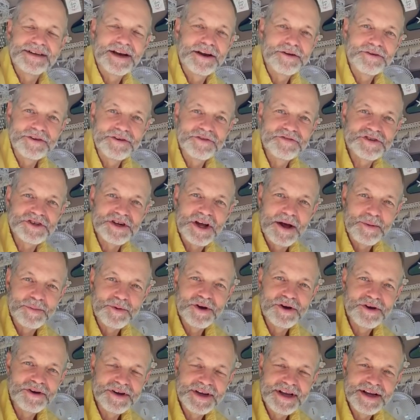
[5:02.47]
know, you've stopped
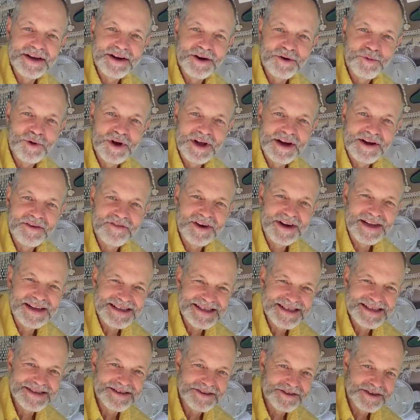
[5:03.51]
cooking or whatever, it
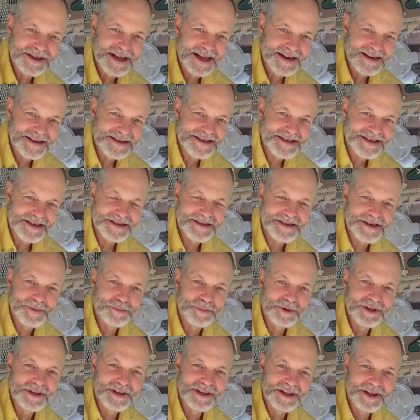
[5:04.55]
still kind of sucks up
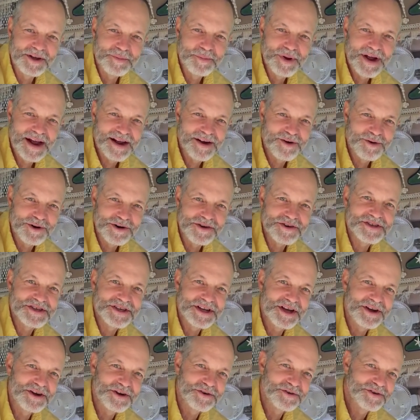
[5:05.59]
a little of power.
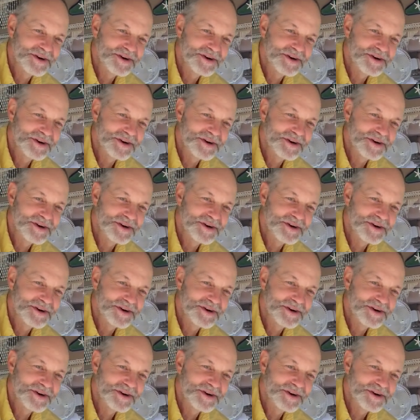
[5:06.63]
So